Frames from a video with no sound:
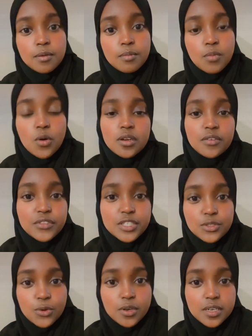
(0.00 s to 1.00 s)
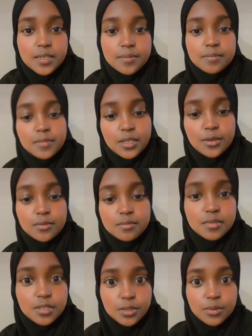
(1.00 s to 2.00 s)
Moral of the story, you know,
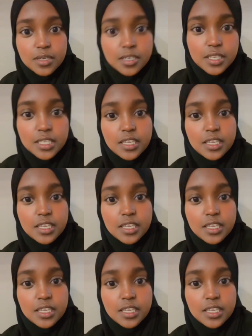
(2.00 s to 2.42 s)
do good,